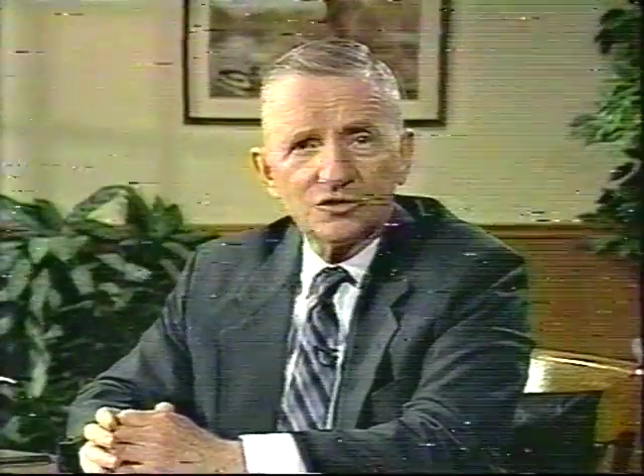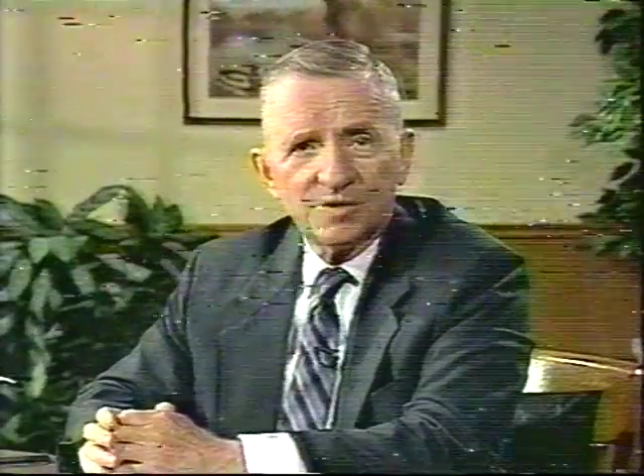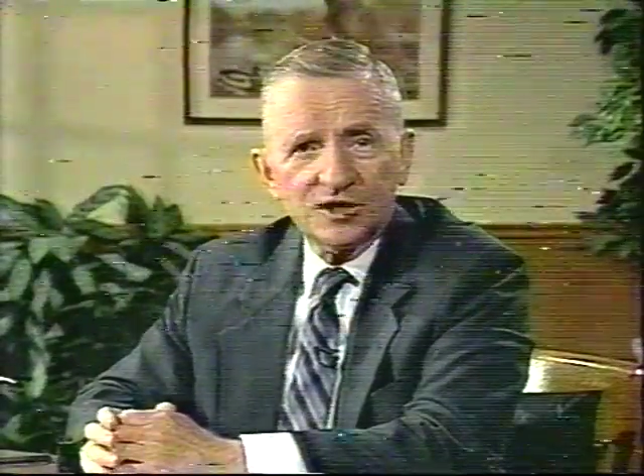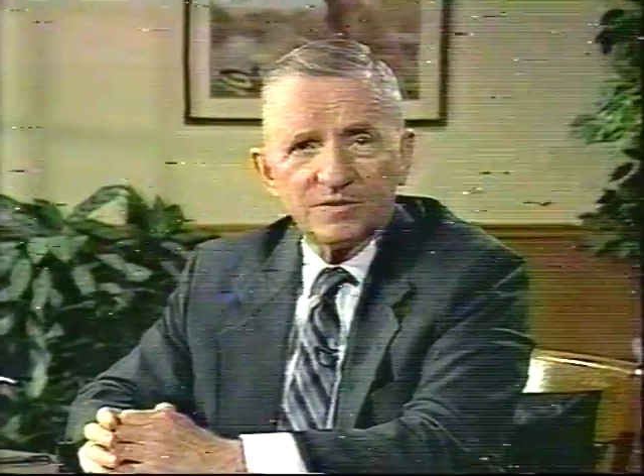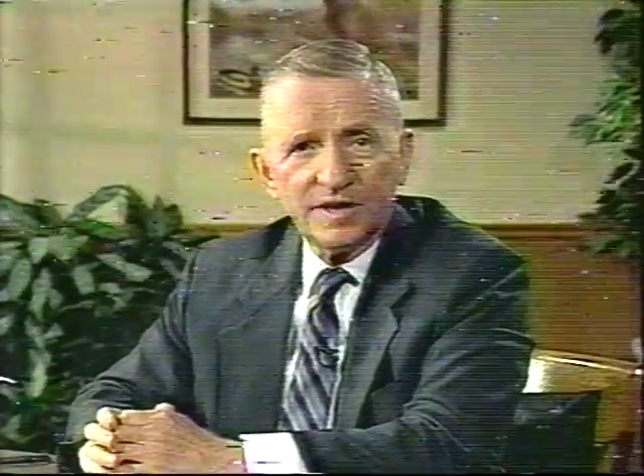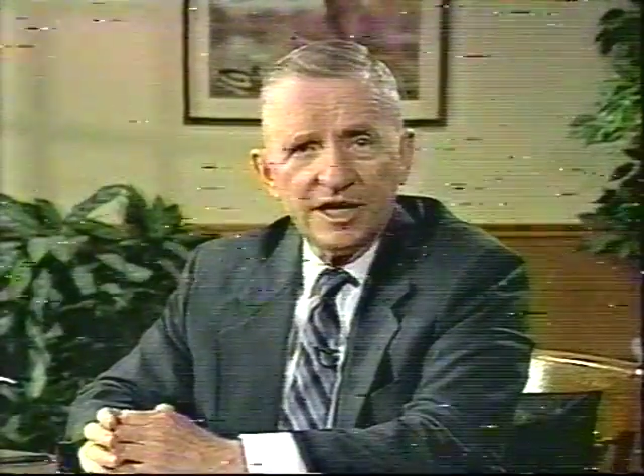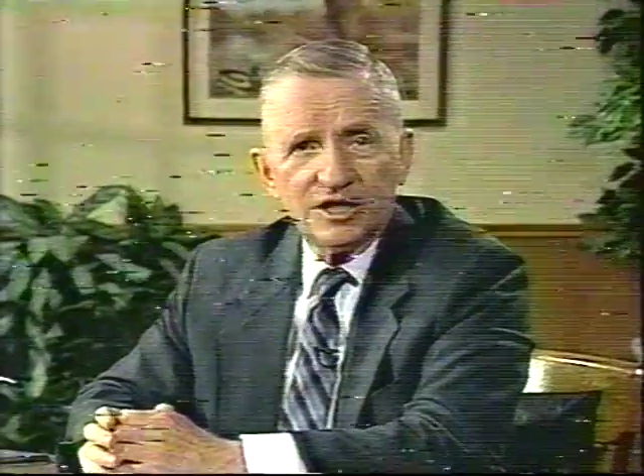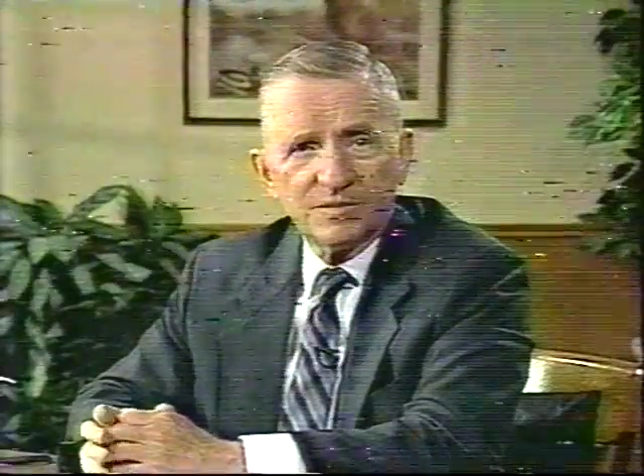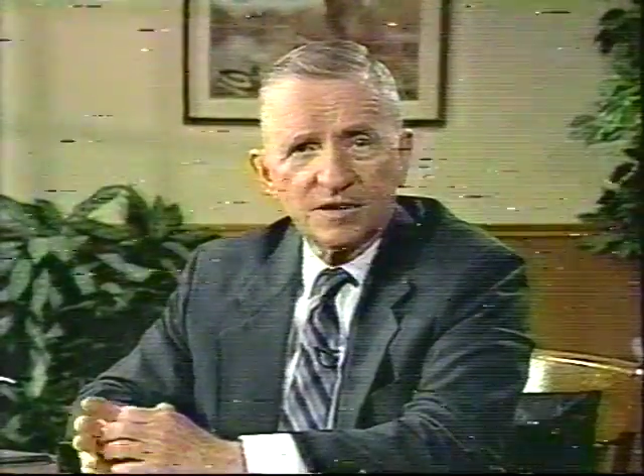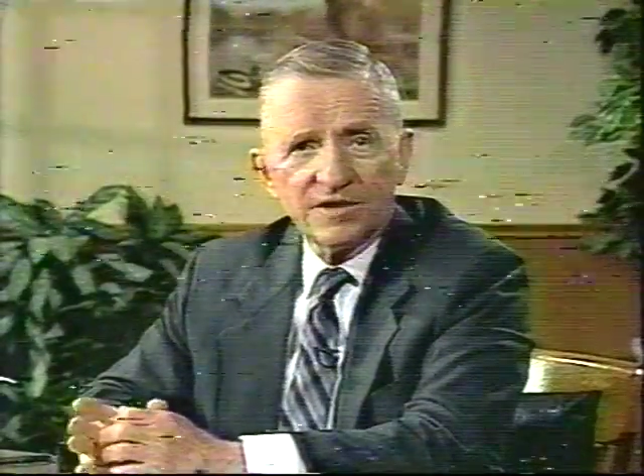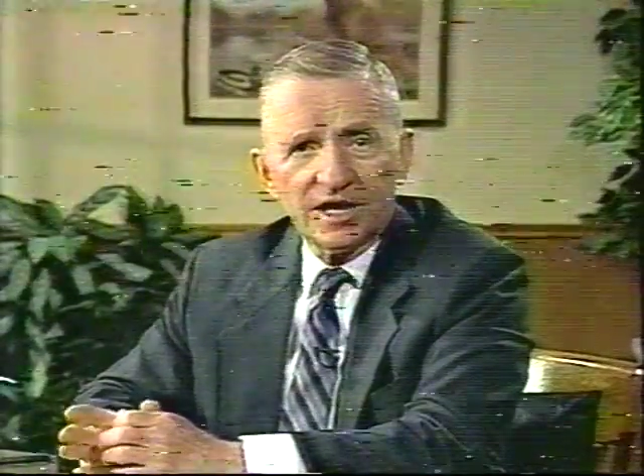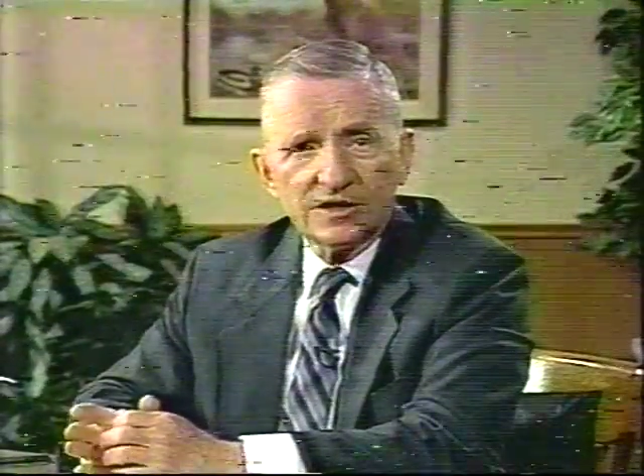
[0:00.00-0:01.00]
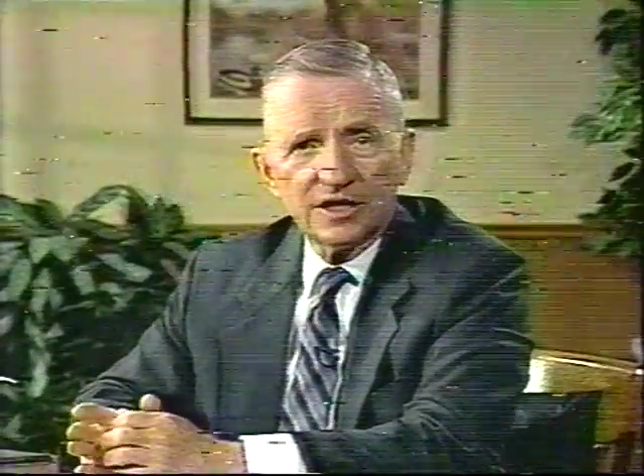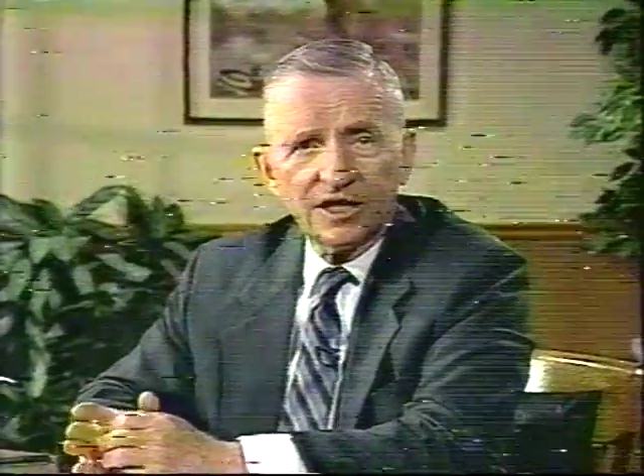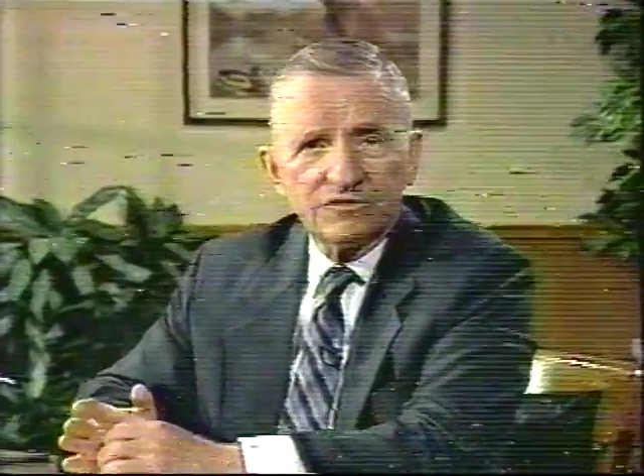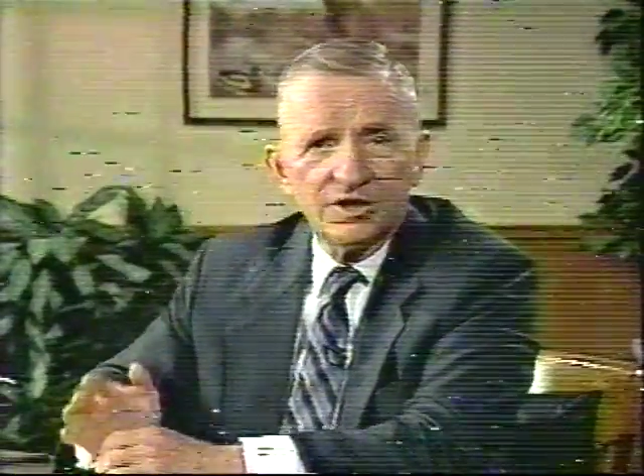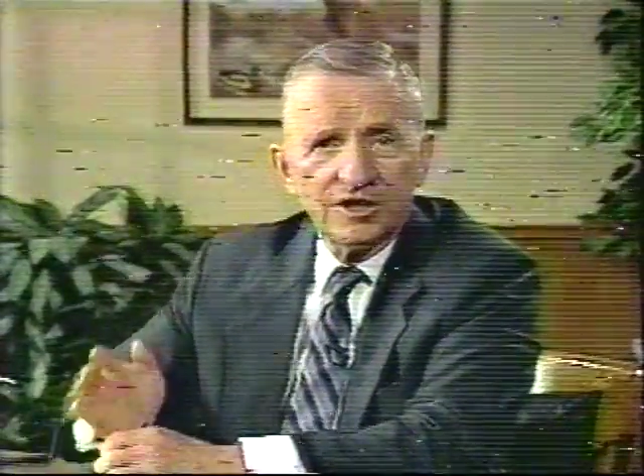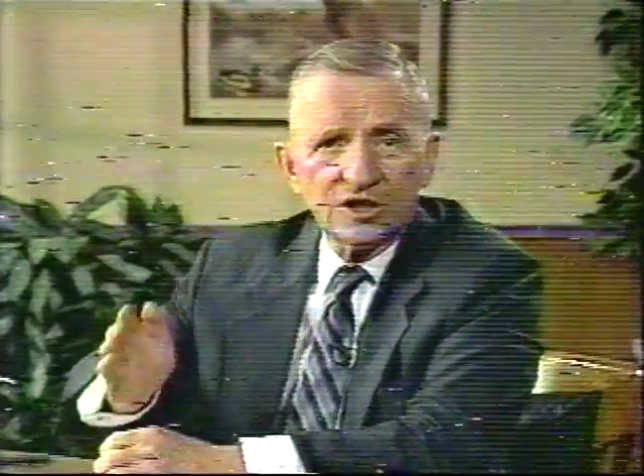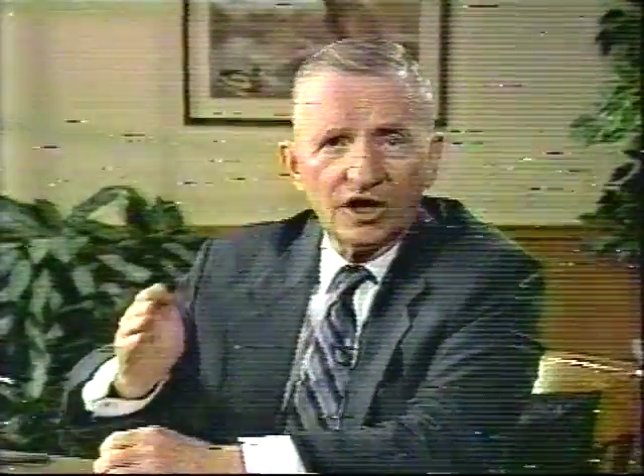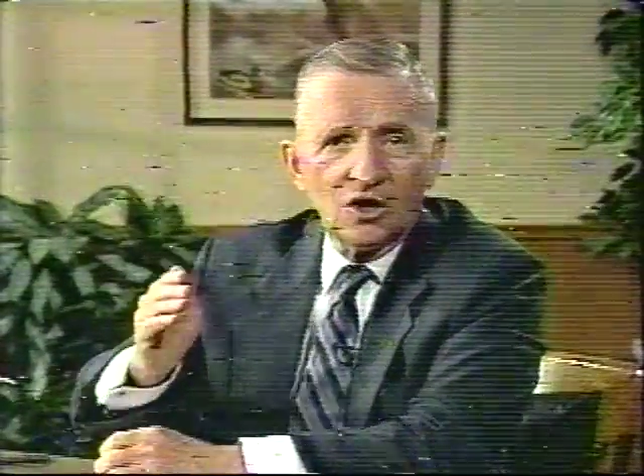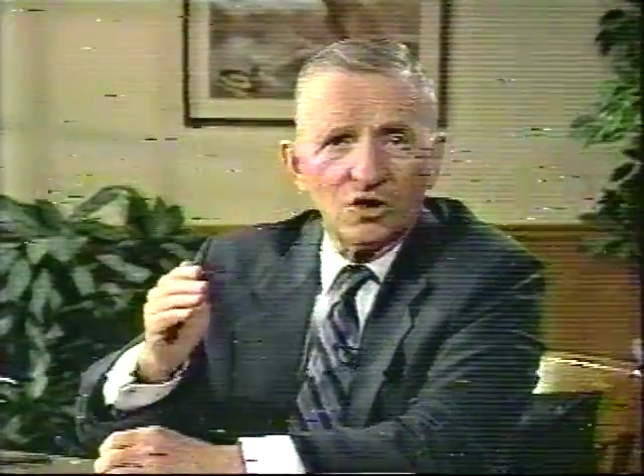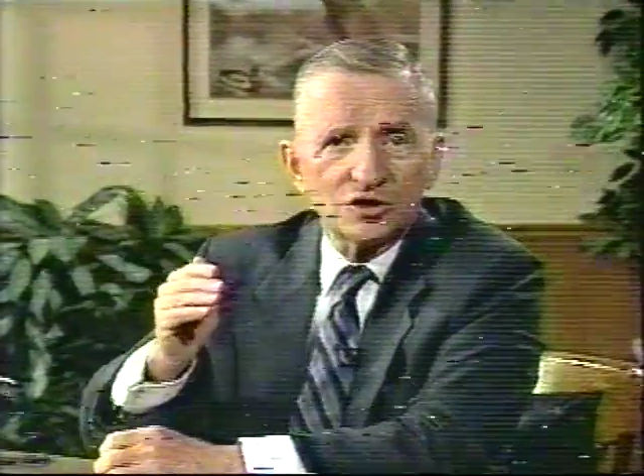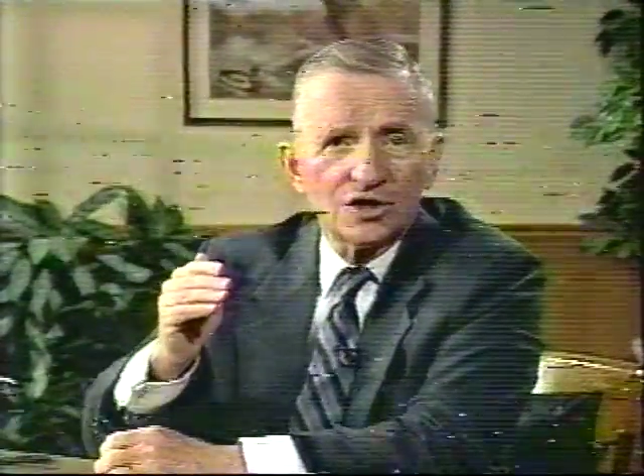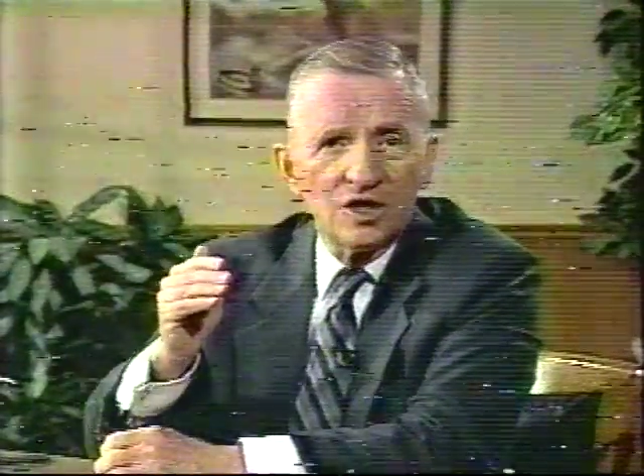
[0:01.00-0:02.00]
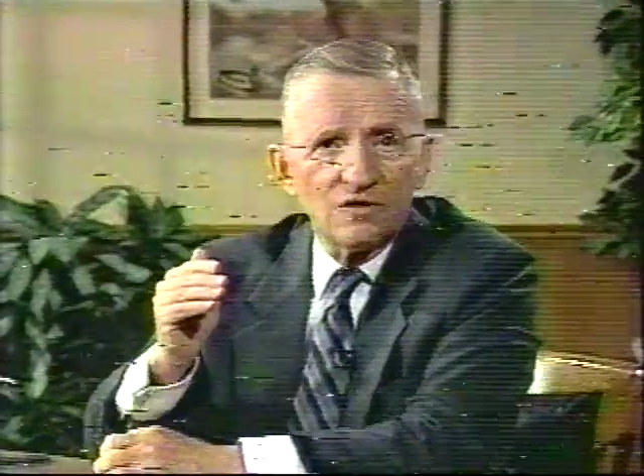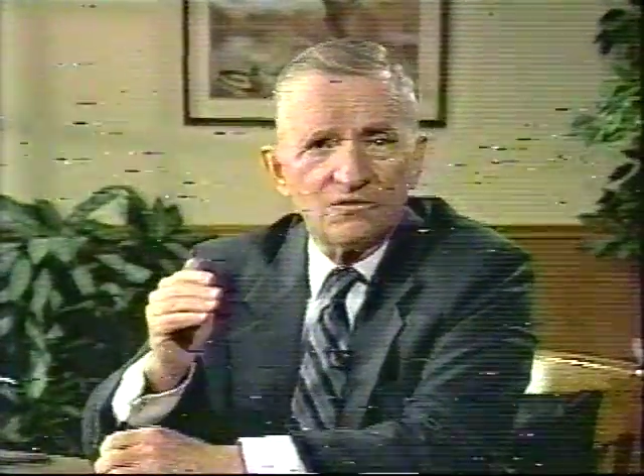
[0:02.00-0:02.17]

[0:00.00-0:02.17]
mismanagement of our country caused